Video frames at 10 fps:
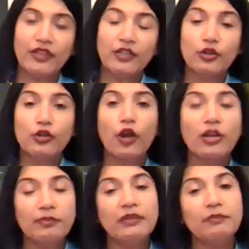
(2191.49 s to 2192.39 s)
that
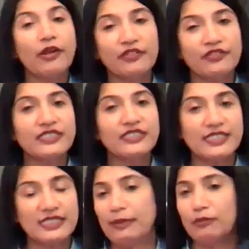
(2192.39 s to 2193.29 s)
not be part of a
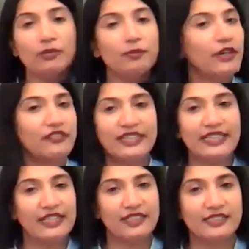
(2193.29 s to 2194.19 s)
system. I'm not part of
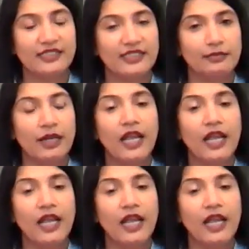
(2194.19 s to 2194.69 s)
any health system.